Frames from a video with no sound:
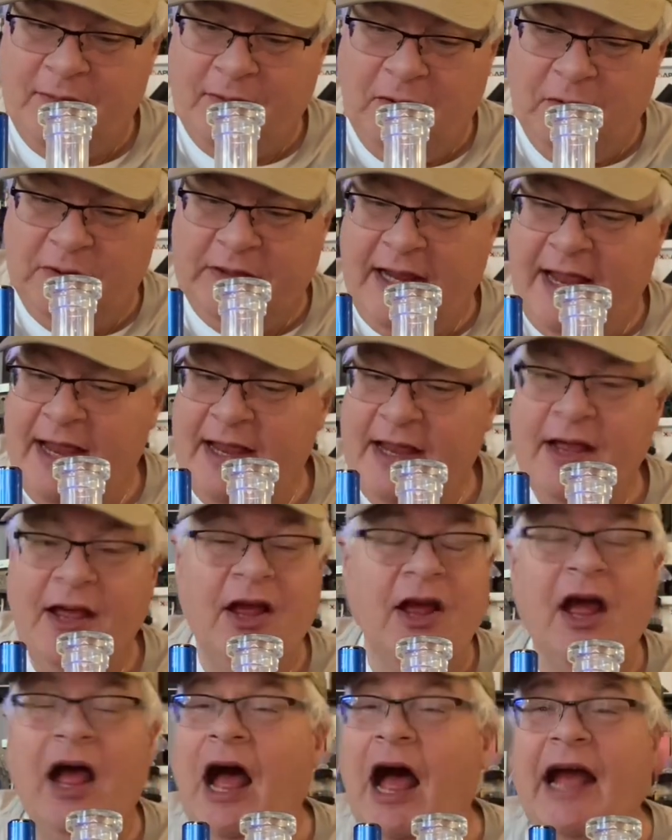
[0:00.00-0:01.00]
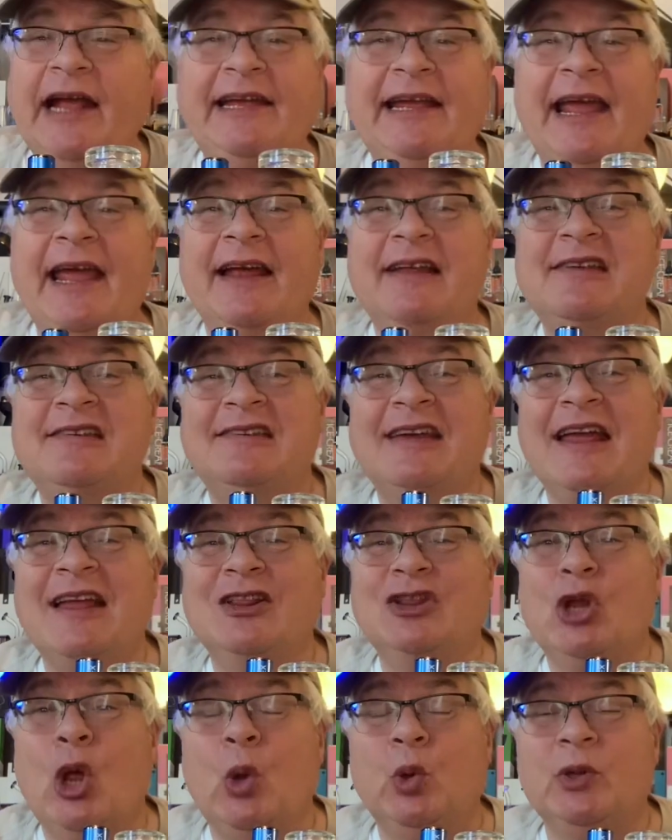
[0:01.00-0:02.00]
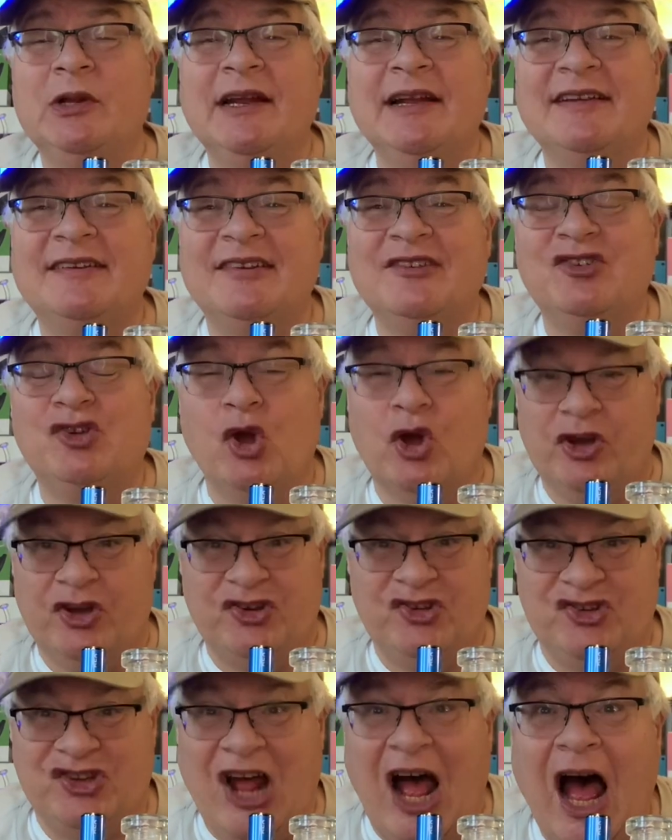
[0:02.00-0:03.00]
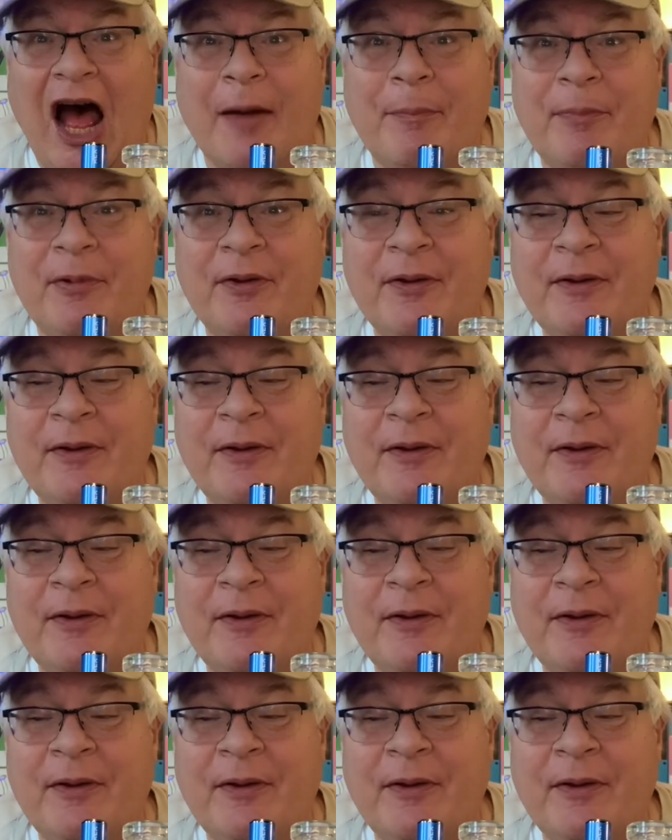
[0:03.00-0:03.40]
Okay? I can't say loneliness is going to stop,